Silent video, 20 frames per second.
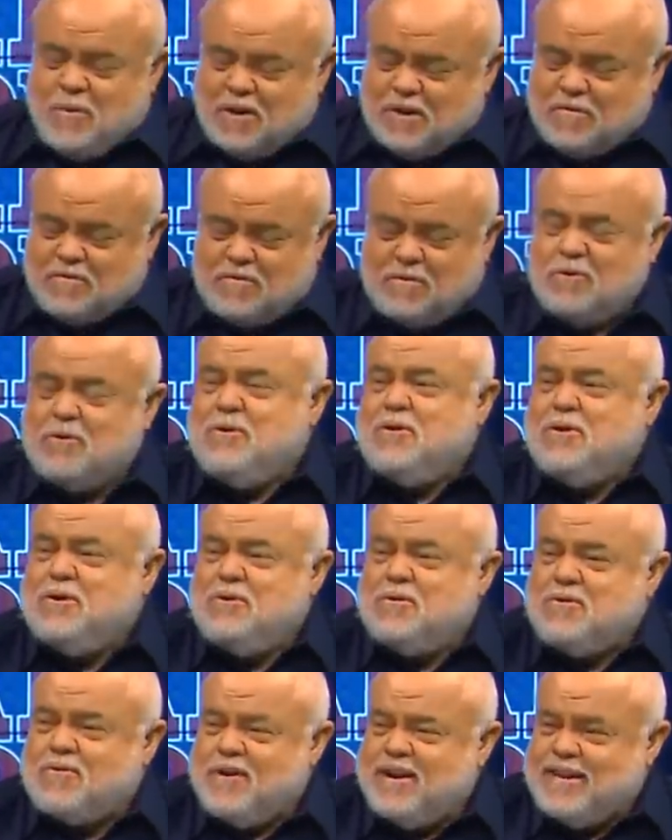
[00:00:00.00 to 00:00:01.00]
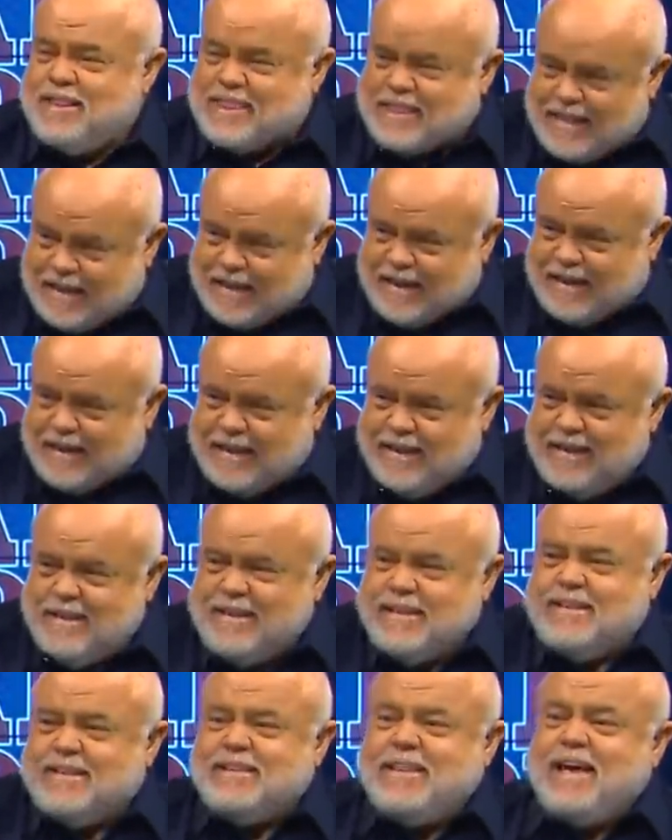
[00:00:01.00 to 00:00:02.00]
wonderful, good, and great thing
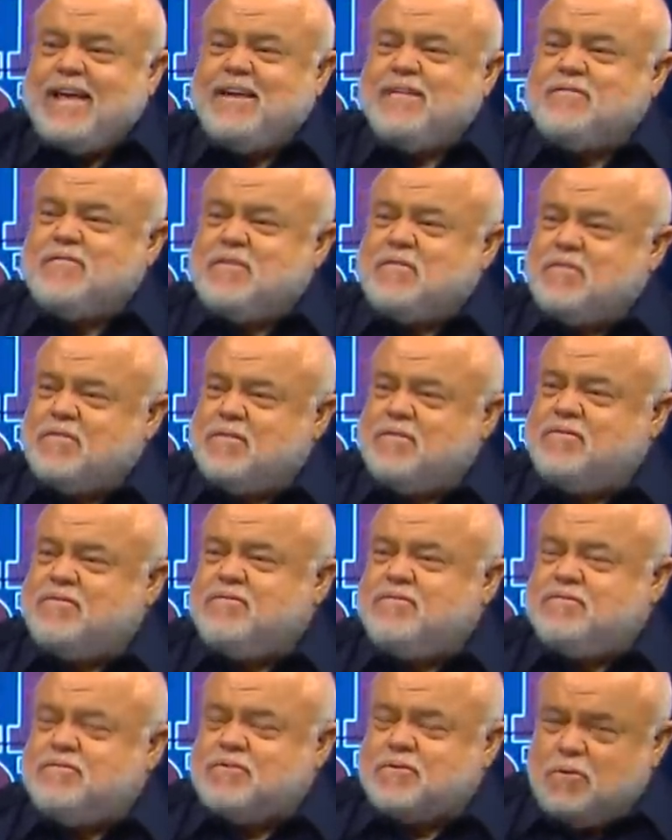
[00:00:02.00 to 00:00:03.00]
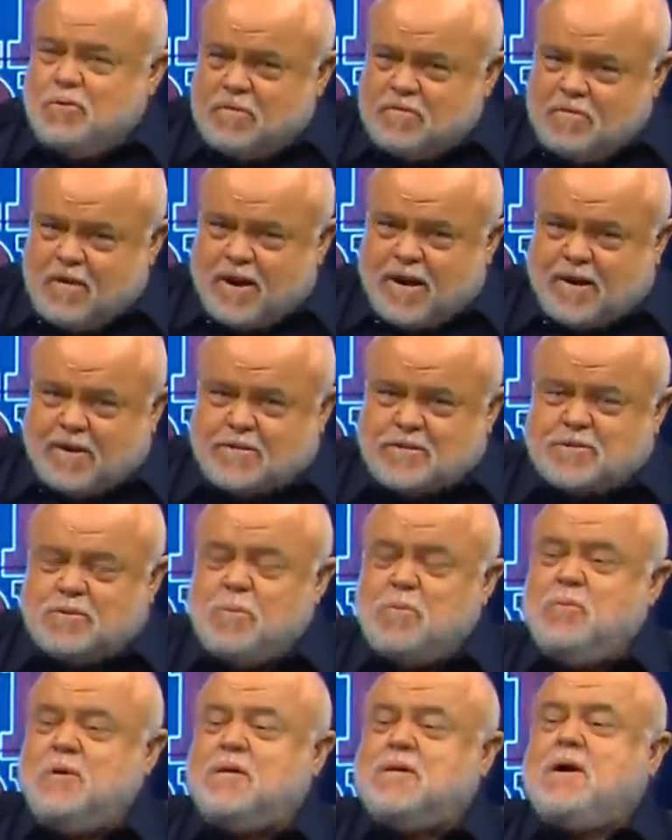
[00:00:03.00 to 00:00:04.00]
that if the School of Fine Arts
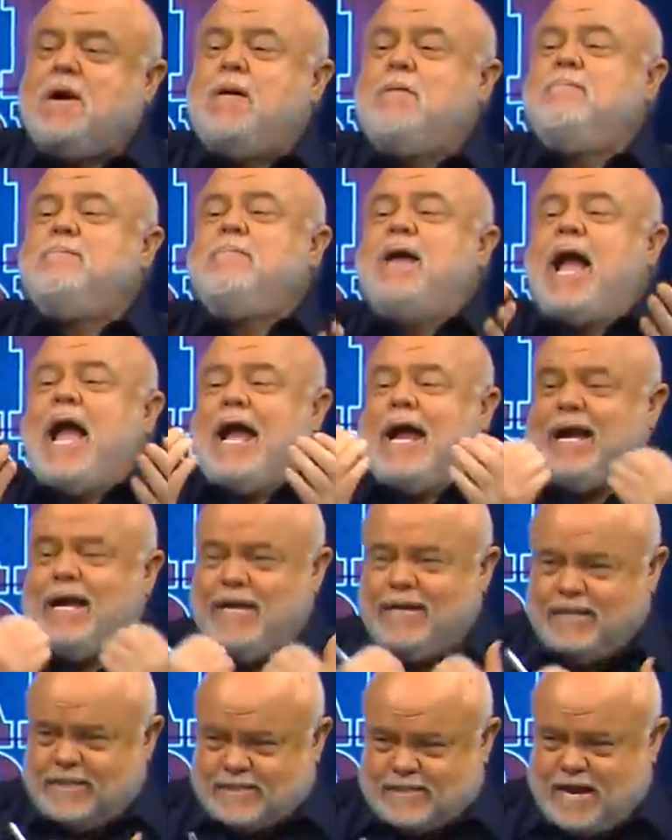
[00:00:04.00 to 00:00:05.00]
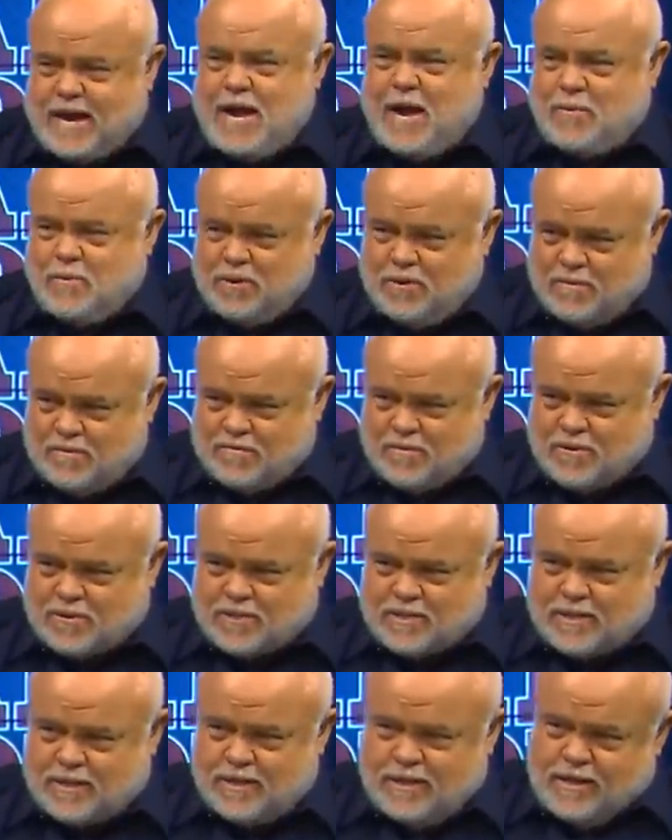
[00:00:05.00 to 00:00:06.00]
would come back to Howard
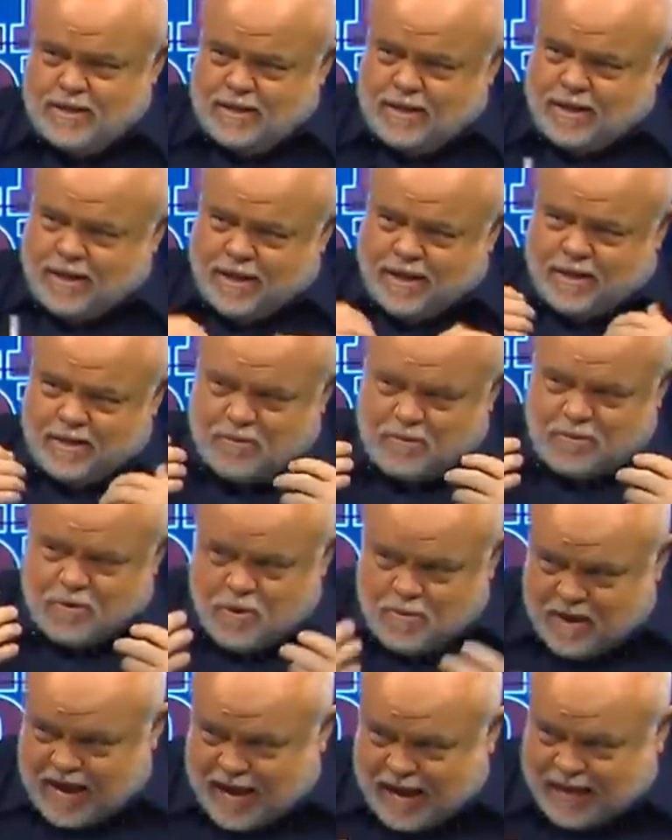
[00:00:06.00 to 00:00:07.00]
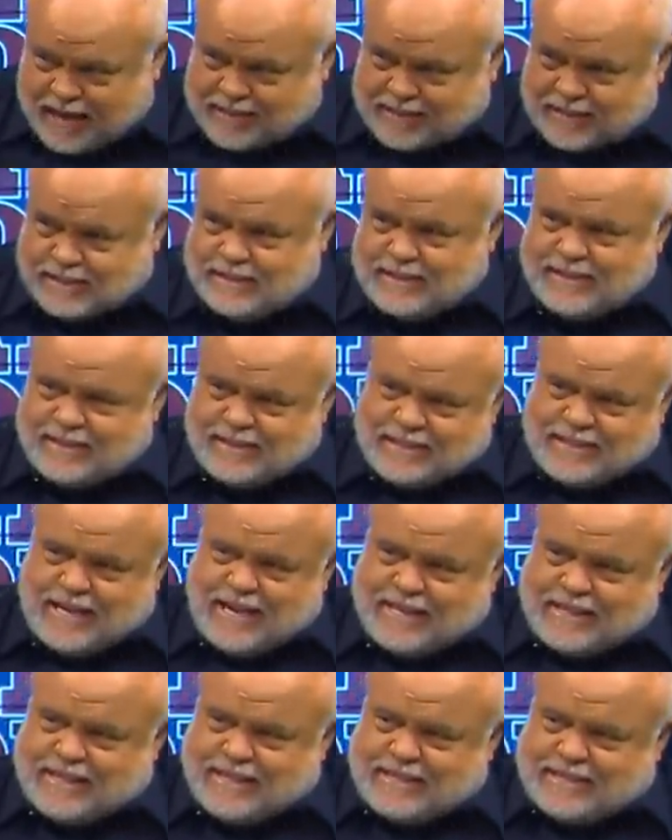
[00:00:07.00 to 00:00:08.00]
University, and rumor has it
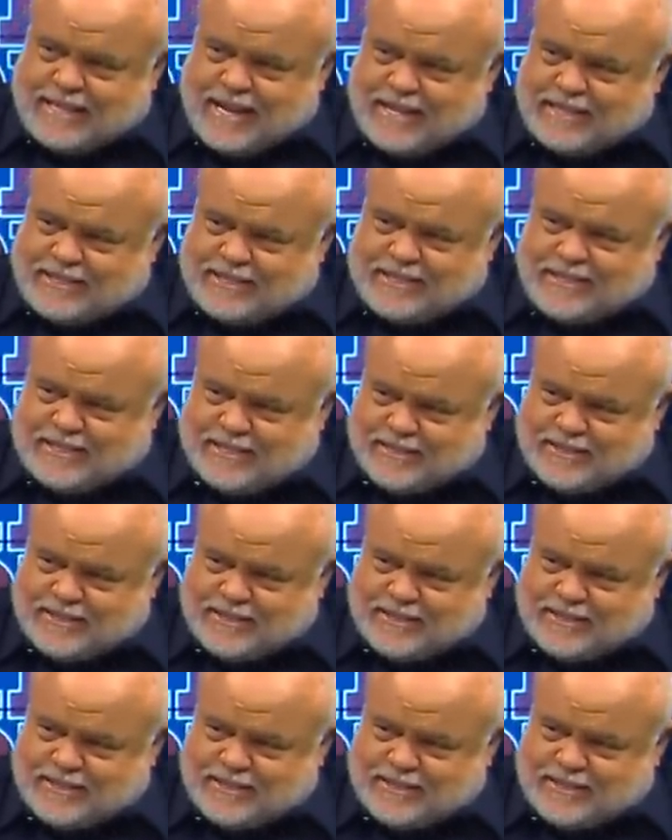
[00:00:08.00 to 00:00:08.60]
that that